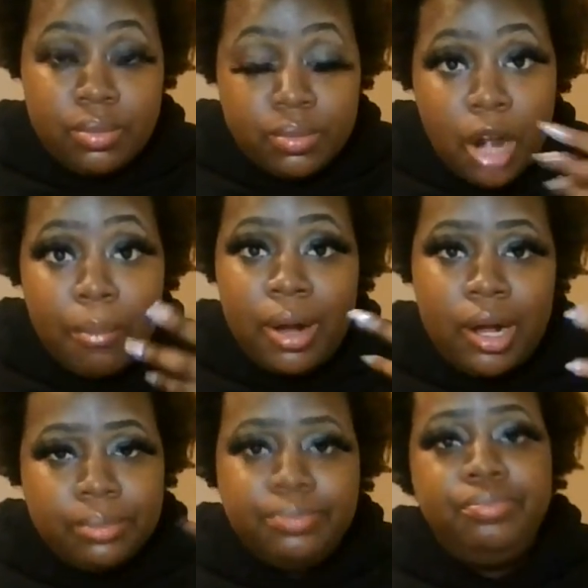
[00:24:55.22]
her
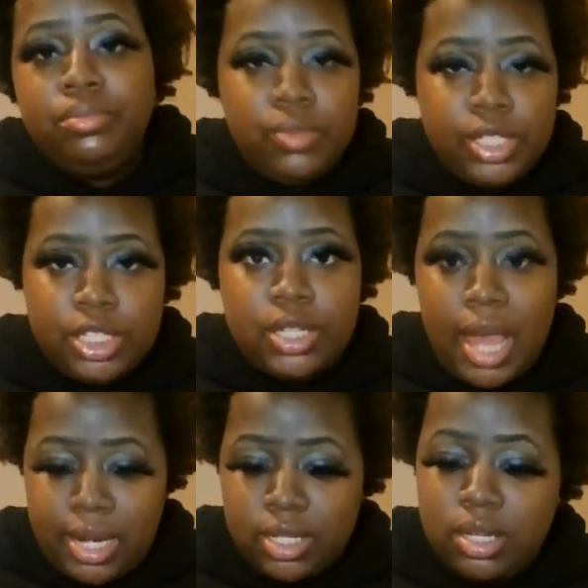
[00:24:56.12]
mom, which is
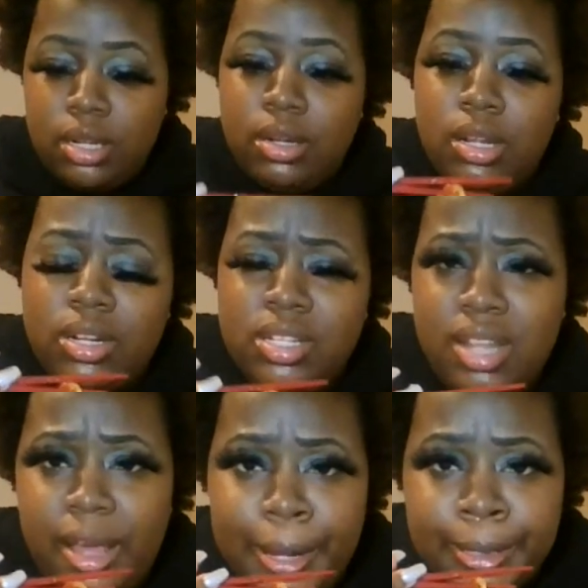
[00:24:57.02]
actually the adult, is
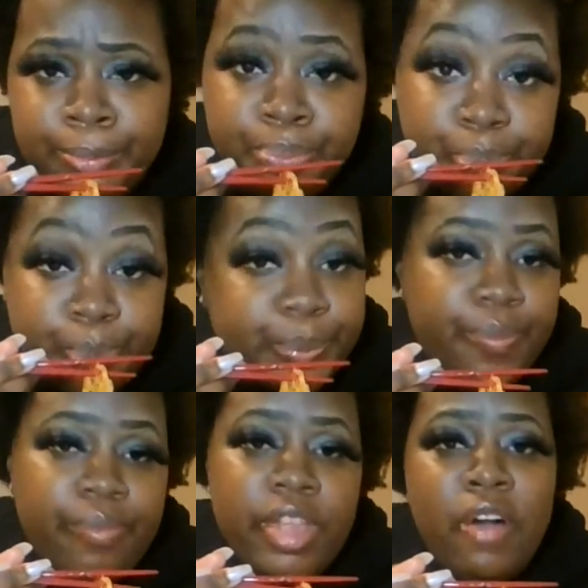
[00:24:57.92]
like,
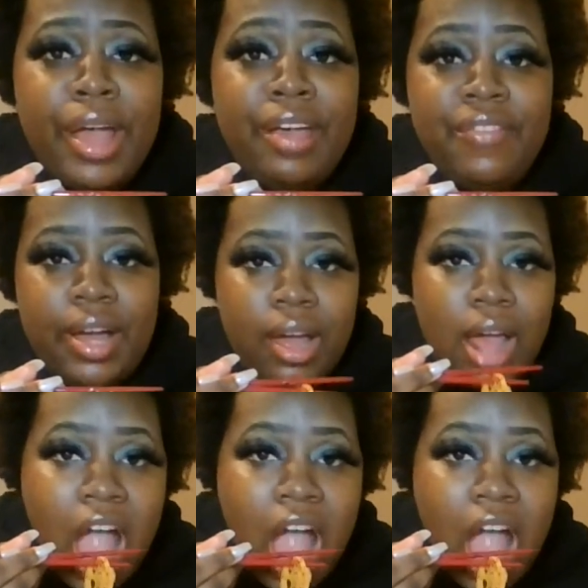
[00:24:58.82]
okay, fine.